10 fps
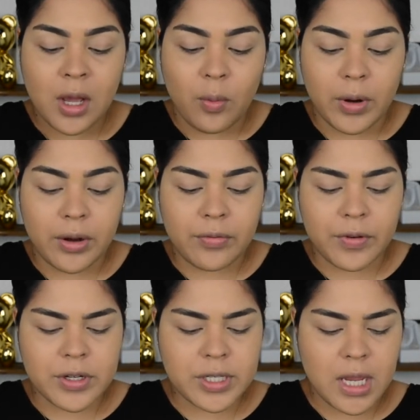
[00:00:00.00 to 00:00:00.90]
When it
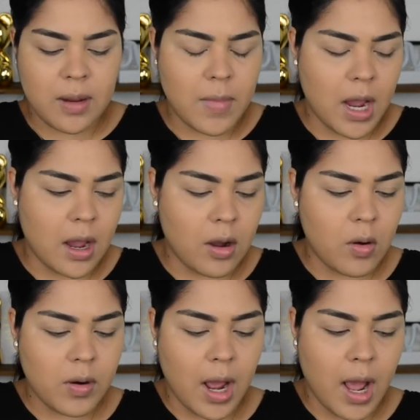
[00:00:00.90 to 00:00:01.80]
first came
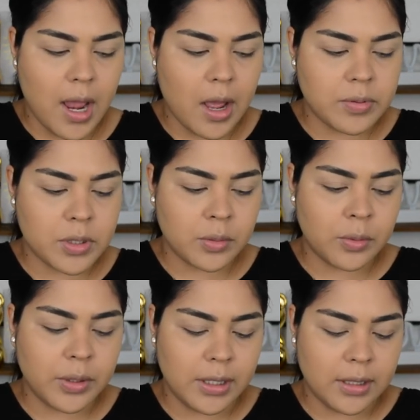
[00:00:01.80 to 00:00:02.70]
out, I
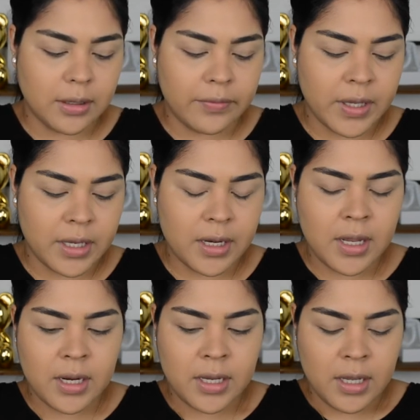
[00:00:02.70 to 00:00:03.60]
absolutely loved it.
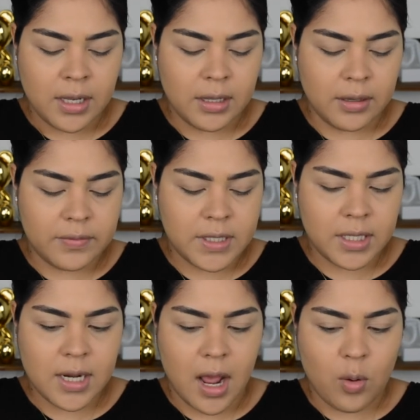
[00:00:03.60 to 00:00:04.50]

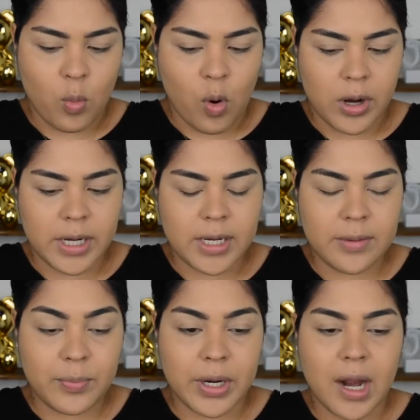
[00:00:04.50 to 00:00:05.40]
I wanted
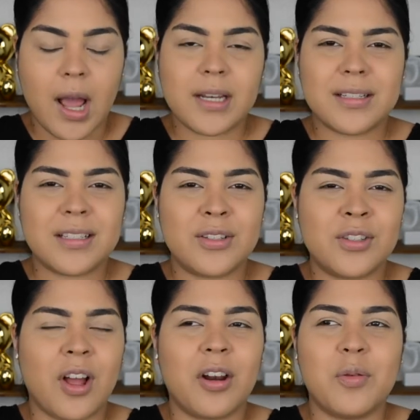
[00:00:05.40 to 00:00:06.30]
it, but I just
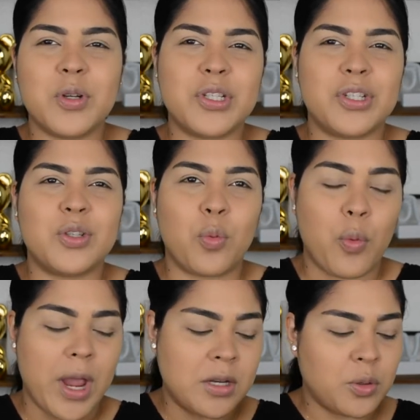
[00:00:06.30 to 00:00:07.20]
thought it was just
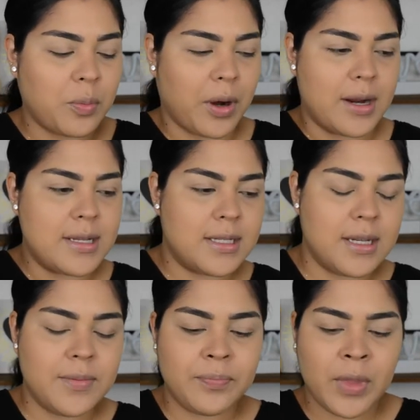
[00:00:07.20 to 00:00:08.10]
way too pricey.